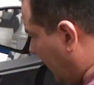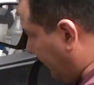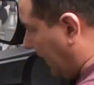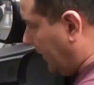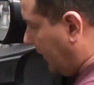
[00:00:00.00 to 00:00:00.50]

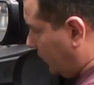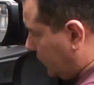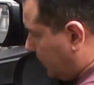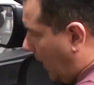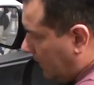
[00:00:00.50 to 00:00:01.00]
find a little
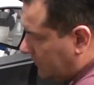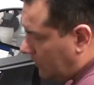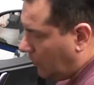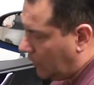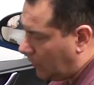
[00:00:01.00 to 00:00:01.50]
spot
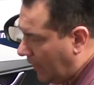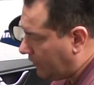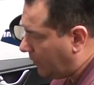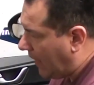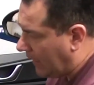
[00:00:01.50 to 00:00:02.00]
somewhere around
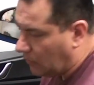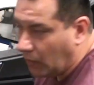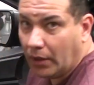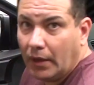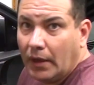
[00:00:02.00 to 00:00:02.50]
the panel
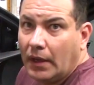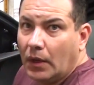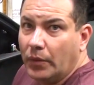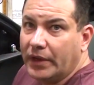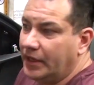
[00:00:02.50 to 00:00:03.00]
where
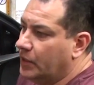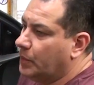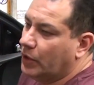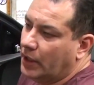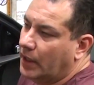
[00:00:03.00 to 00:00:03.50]
we can either
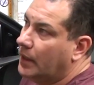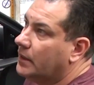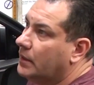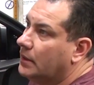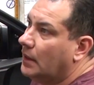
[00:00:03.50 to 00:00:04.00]
put a
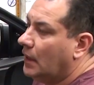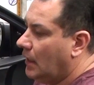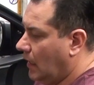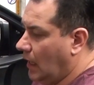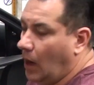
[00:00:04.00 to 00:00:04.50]

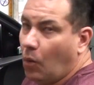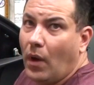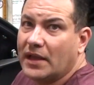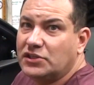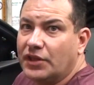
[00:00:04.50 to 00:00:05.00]

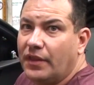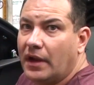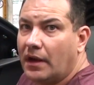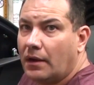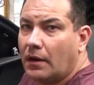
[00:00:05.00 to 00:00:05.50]
wedge in
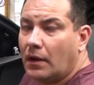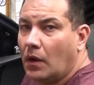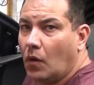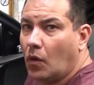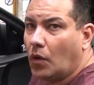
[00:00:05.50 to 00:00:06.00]
there
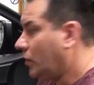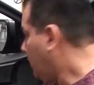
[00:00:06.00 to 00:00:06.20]
or